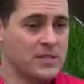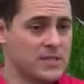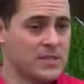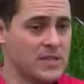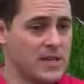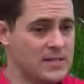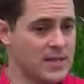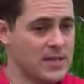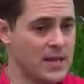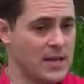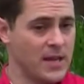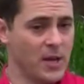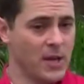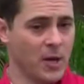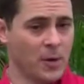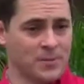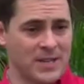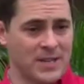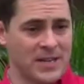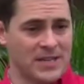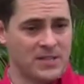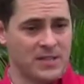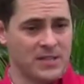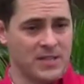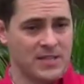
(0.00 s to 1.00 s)
says that helps.
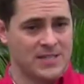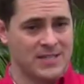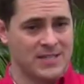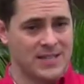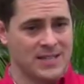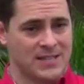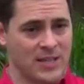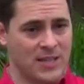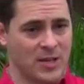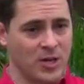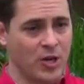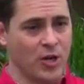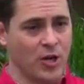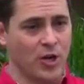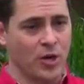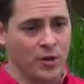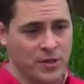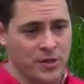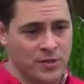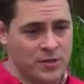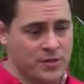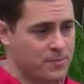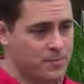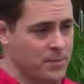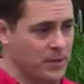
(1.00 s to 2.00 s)
Actually, it says it
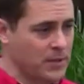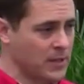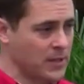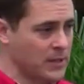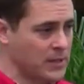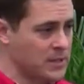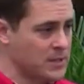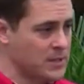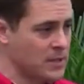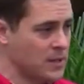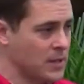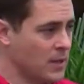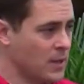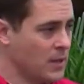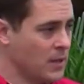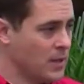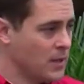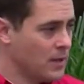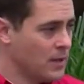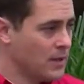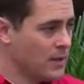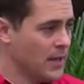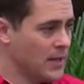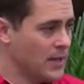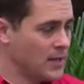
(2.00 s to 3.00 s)
hurts, because
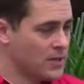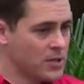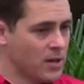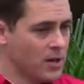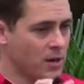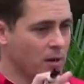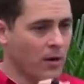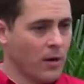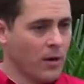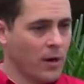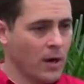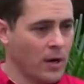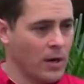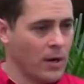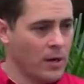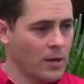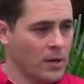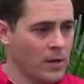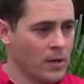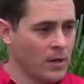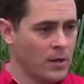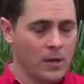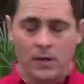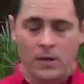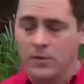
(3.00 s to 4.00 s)
that tar,
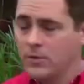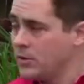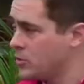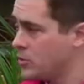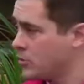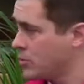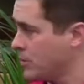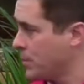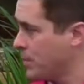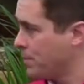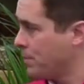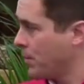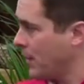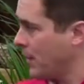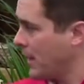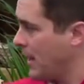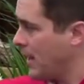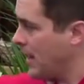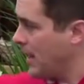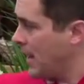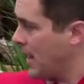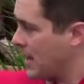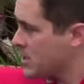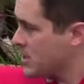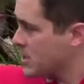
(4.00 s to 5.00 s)
the
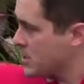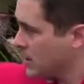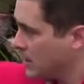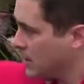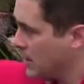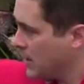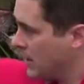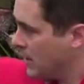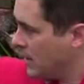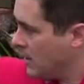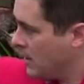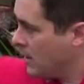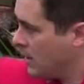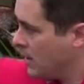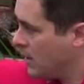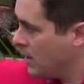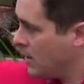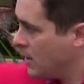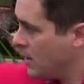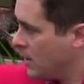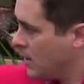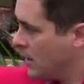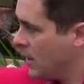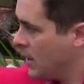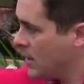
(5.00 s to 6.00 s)
plant actually
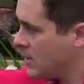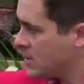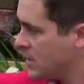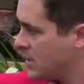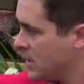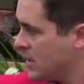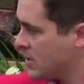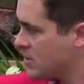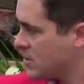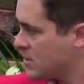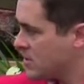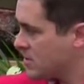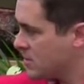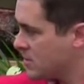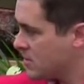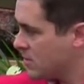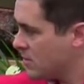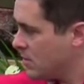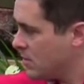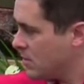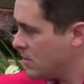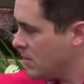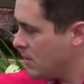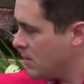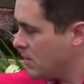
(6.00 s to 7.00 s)
is
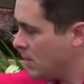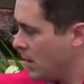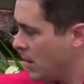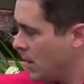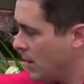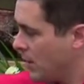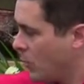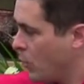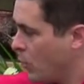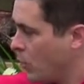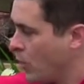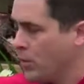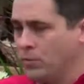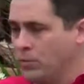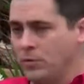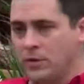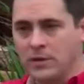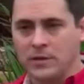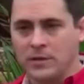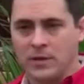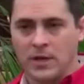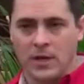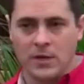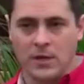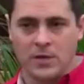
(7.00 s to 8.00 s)

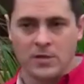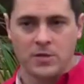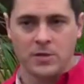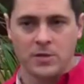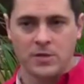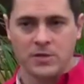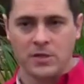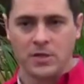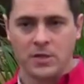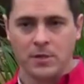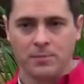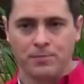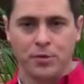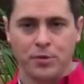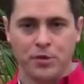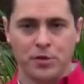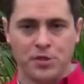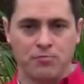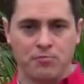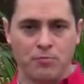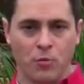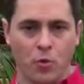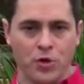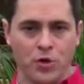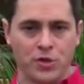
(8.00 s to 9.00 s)
wounded there, so it's going to push
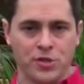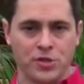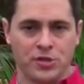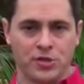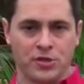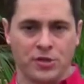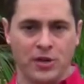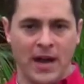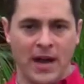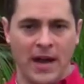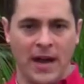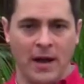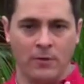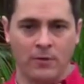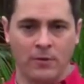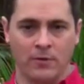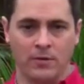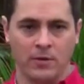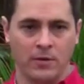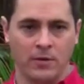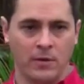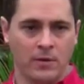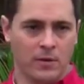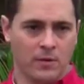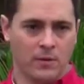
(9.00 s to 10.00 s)
moisture out
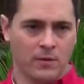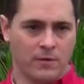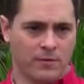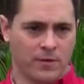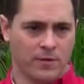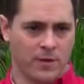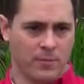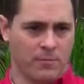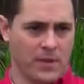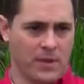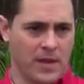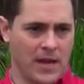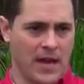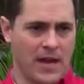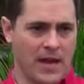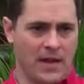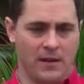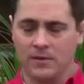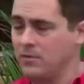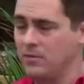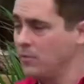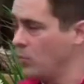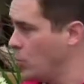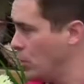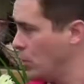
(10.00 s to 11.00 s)
from
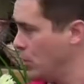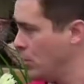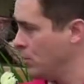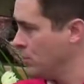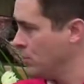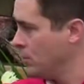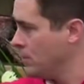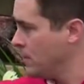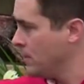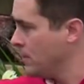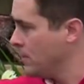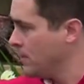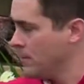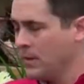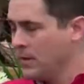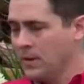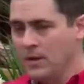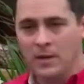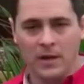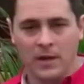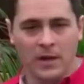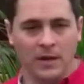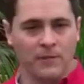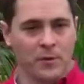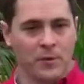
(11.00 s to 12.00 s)
that wound.
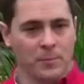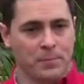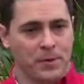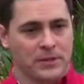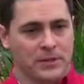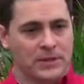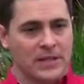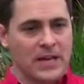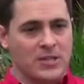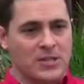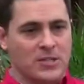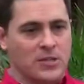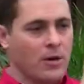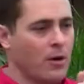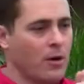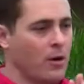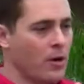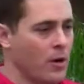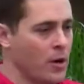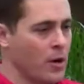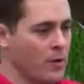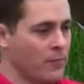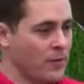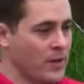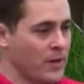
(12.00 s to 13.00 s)
And if you put that
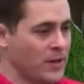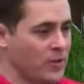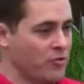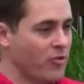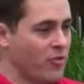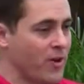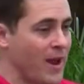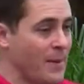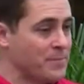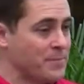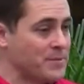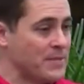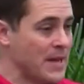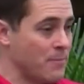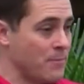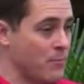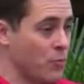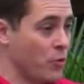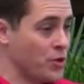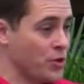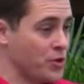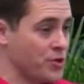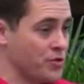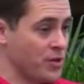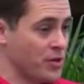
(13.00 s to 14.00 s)
tar over it, it traps that
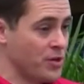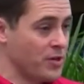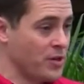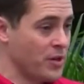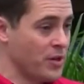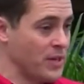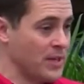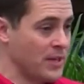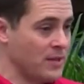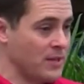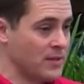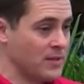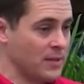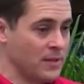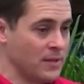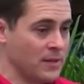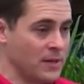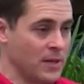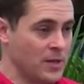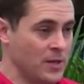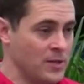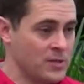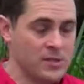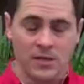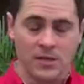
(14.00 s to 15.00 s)
moisture underneath, and
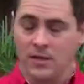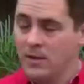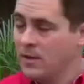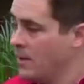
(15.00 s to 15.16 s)
there's